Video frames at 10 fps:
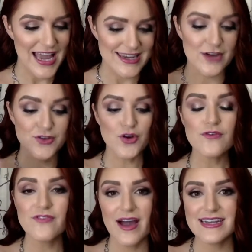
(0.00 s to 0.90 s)
Now, you'll
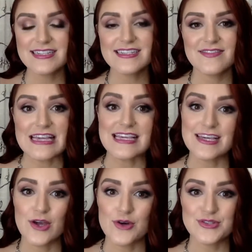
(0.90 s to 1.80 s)
find the
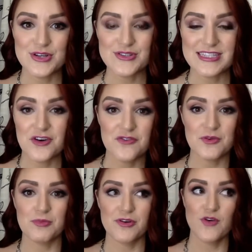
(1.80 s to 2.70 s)
EcoCert seal of
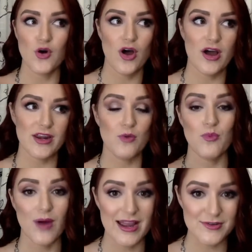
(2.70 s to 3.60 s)
approval on a
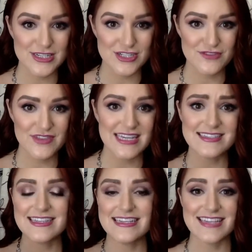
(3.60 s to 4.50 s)
wide range of
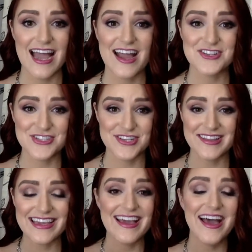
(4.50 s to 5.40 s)
things. It's
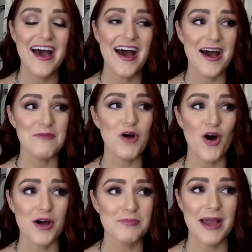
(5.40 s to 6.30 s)
actually um,
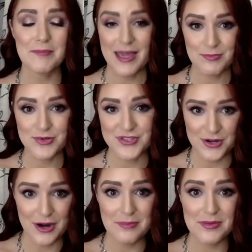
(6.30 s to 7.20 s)
on my maple
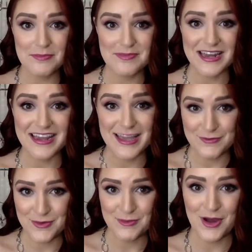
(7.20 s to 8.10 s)
syrup that I get
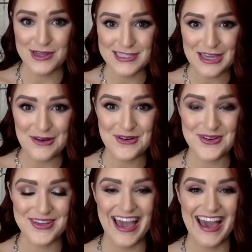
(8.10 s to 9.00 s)
from Costco.
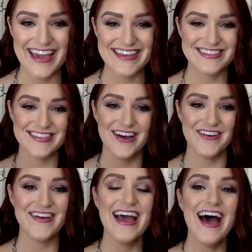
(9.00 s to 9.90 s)
Okay,
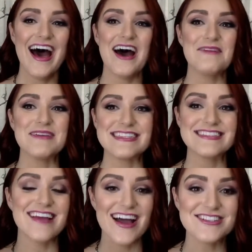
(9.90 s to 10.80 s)
so um, it's
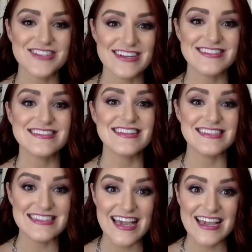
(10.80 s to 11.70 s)
not just
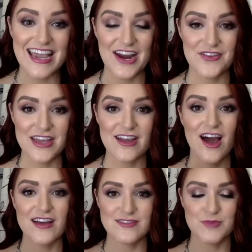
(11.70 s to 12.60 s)
skincare that
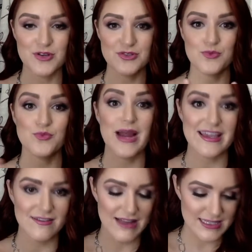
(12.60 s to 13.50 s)
Cosmos
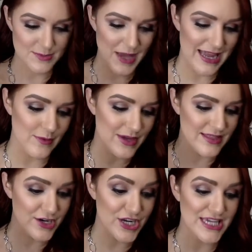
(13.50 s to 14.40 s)
regulates. But anyway,
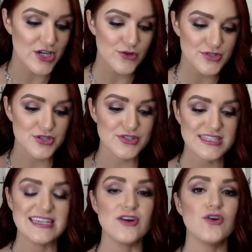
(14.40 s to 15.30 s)
their EcoCert
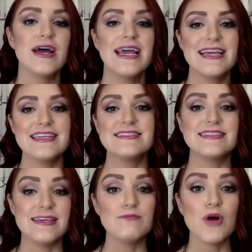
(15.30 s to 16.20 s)
seal is
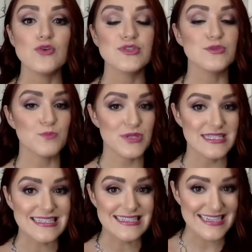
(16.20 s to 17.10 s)
the most
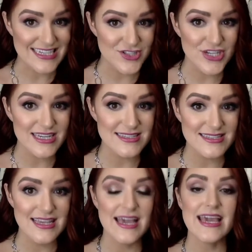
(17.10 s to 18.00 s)

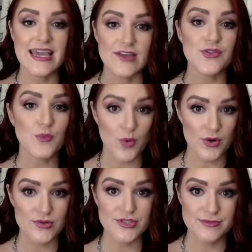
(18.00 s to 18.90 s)
prestigious in the
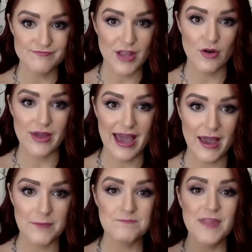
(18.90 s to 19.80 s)
world.
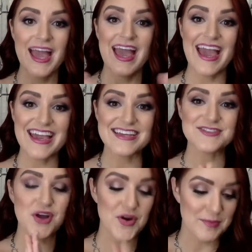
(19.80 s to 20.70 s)
Okay,
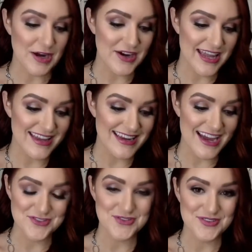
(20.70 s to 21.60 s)
and our Mary Kay
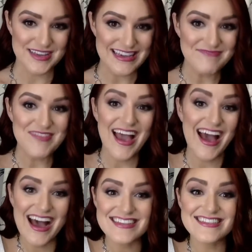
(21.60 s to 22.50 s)
Naturally
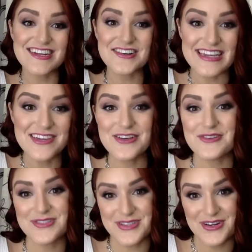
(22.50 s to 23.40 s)
has their
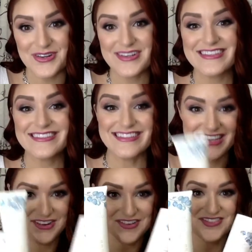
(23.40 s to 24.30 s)
EcoCert
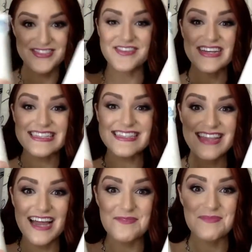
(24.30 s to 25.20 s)
seal. So isn't
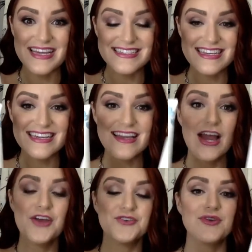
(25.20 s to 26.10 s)
that amazing?
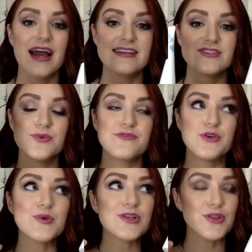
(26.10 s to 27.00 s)
You guys, so if
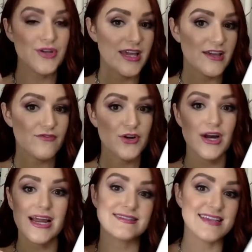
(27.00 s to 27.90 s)
you are looking for
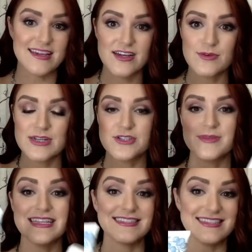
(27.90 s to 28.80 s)
a skincare
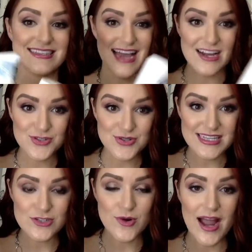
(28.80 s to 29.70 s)
regimen that's
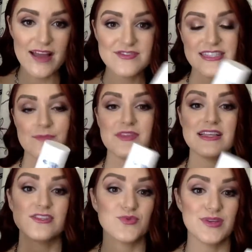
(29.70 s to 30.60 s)
naturally derived, something
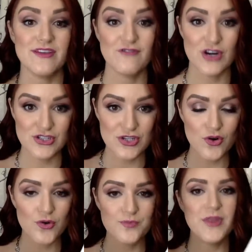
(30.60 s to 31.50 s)
that's really
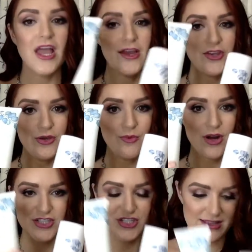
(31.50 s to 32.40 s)
versatile, you
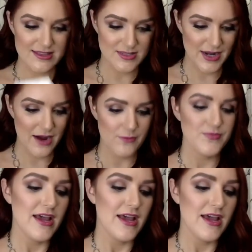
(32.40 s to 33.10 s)
want to check this one out.